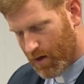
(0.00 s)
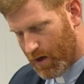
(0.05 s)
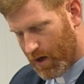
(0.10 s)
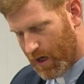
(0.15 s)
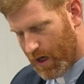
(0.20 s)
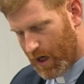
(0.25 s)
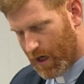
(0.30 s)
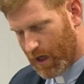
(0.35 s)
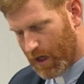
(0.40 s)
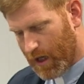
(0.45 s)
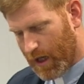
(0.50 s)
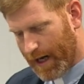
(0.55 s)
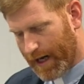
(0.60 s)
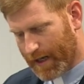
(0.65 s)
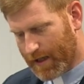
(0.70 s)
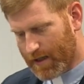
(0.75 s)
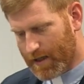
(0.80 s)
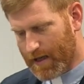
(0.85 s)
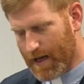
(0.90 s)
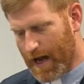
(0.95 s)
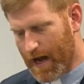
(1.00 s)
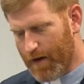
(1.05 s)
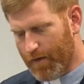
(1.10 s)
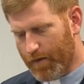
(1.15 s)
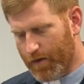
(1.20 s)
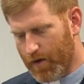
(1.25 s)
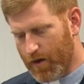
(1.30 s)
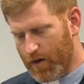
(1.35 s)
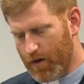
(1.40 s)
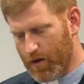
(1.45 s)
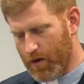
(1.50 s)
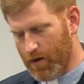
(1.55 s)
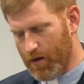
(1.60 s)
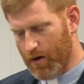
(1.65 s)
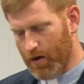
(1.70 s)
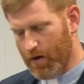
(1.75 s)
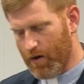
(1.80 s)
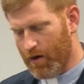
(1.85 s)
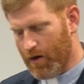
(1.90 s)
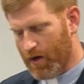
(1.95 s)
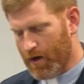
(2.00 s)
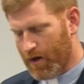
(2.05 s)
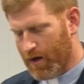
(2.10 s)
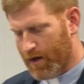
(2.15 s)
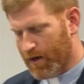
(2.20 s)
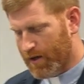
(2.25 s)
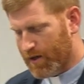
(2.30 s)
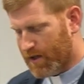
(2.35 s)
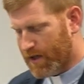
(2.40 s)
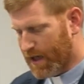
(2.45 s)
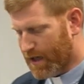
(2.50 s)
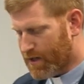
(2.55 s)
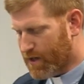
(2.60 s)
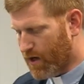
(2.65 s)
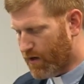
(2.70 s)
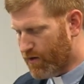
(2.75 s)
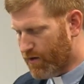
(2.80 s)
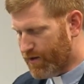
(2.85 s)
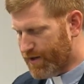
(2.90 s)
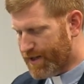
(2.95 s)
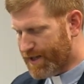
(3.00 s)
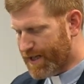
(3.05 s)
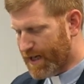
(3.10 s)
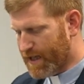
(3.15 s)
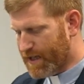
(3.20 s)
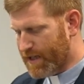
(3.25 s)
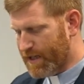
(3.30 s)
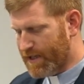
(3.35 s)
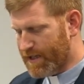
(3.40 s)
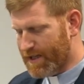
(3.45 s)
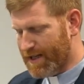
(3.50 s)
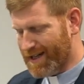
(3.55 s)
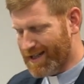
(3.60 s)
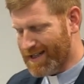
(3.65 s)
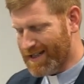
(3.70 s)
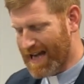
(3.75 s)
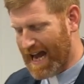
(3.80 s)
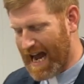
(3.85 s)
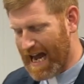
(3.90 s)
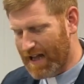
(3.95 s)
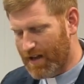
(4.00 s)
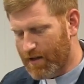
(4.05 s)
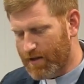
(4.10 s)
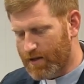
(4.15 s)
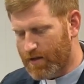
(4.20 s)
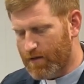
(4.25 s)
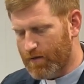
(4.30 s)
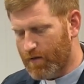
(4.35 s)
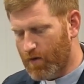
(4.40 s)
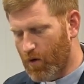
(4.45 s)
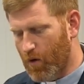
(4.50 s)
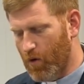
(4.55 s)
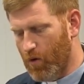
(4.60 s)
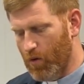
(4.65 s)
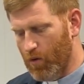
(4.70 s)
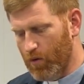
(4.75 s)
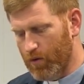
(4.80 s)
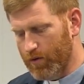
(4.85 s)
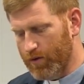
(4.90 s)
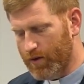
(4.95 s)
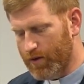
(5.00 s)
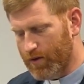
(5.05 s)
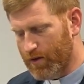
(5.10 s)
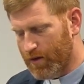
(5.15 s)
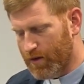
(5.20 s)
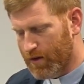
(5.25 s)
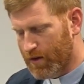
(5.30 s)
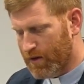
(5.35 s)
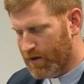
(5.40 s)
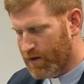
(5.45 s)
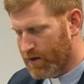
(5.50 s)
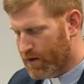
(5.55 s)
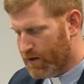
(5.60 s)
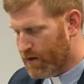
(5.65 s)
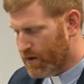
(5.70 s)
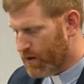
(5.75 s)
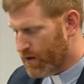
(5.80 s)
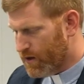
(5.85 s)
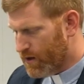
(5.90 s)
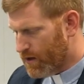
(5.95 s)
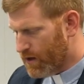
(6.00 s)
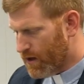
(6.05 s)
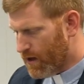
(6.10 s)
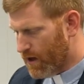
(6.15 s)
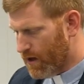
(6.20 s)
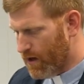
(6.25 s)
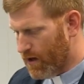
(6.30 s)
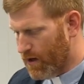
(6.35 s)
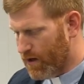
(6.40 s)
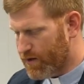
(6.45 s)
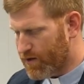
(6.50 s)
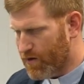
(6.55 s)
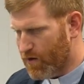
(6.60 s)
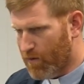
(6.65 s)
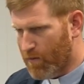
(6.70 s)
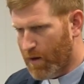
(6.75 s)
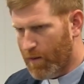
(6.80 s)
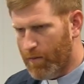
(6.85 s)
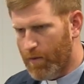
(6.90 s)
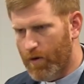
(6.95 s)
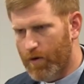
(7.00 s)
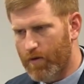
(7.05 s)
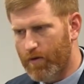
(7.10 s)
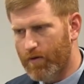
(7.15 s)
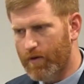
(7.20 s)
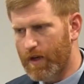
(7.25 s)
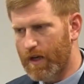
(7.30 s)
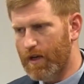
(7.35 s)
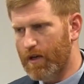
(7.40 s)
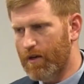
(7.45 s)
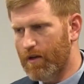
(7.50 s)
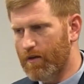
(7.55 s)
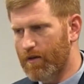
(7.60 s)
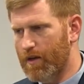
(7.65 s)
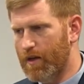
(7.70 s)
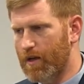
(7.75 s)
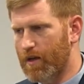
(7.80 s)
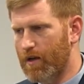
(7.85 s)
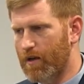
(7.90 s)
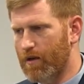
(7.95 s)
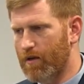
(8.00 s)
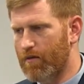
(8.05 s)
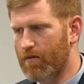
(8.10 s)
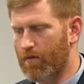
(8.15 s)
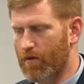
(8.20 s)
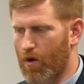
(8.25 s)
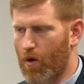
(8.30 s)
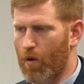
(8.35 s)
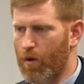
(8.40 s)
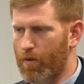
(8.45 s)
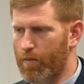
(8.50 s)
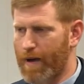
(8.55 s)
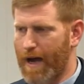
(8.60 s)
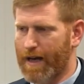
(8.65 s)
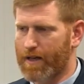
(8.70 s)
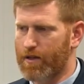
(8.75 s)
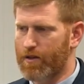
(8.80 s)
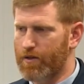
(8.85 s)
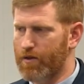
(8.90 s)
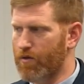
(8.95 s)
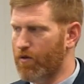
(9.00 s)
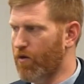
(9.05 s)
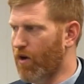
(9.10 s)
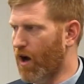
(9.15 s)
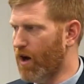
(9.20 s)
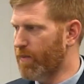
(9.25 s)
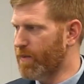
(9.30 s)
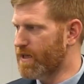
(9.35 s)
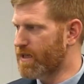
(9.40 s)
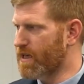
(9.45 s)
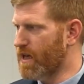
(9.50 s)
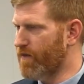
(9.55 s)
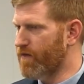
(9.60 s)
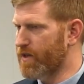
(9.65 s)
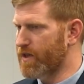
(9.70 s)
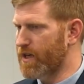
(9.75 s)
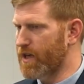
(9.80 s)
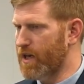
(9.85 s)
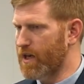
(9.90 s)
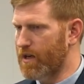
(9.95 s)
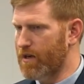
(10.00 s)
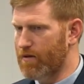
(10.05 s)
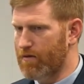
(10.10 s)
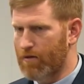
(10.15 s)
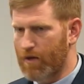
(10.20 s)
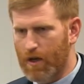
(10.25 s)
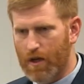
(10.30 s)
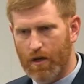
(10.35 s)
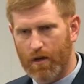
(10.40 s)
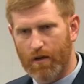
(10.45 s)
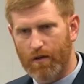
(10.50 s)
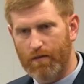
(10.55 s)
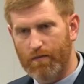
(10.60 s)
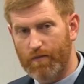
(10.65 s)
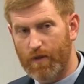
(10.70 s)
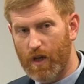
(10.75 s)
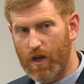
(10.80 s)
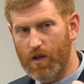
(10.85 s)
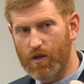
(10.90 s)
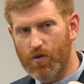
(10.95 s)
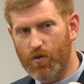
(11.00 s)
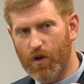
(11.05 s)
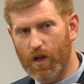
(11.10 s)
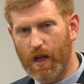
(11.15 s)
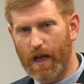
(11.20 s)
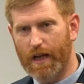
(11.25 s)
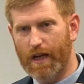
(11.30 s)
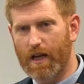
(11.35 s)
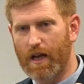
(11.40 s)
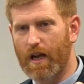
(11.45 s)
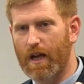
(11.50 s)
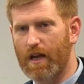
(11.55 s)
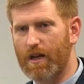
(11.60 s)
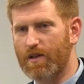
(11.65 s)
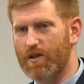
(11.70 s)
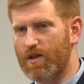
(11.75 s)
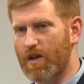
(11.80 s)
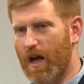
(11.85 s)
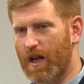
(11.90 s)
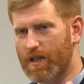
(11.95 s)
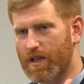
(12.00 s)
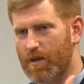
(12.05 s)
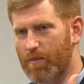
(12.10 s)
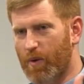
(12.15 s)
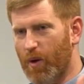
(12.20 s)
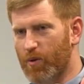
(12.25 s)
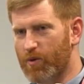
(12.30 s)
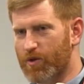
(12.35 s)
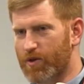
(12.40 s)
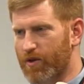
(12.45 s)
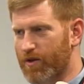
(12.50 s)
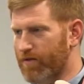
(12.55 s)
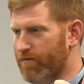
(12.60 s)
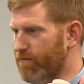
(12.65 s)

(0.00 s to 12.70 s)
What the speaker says: collects every year 666 talents of gold. So remember, the going back to Deuteronomy 17, the Israelite king is not supposed to